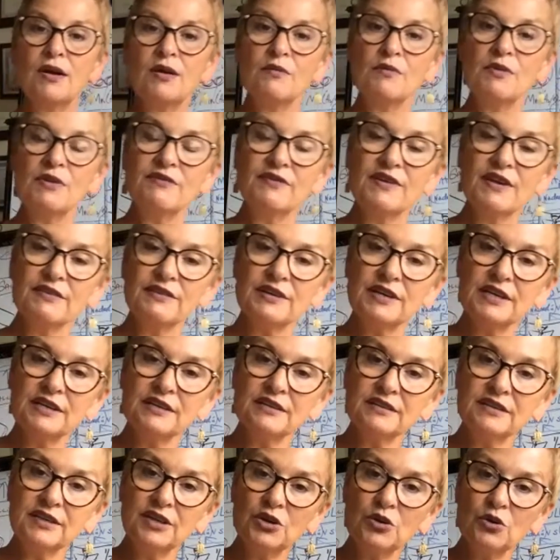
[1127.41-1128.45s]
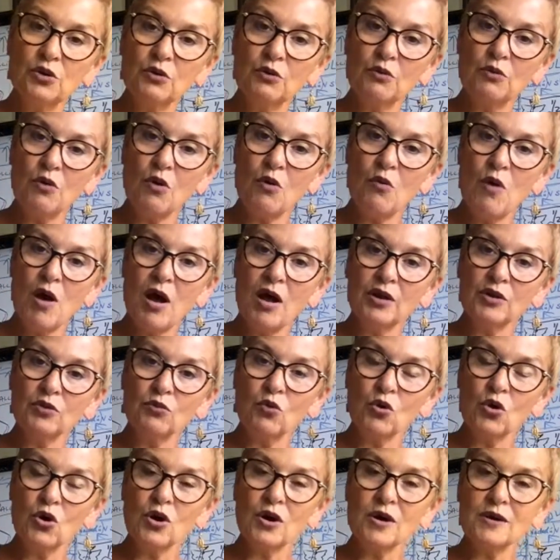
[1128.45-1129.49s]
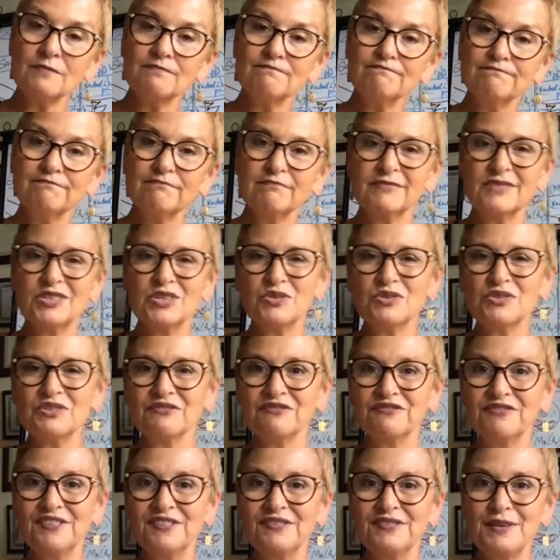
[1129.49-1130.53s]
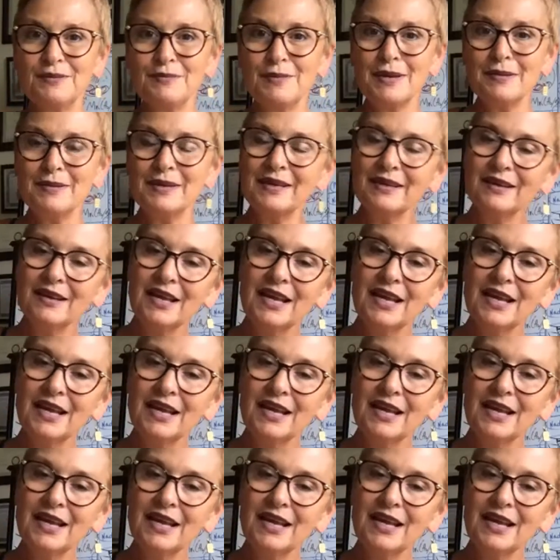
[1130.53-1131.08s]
We've given it, a while to work, 250 maybe.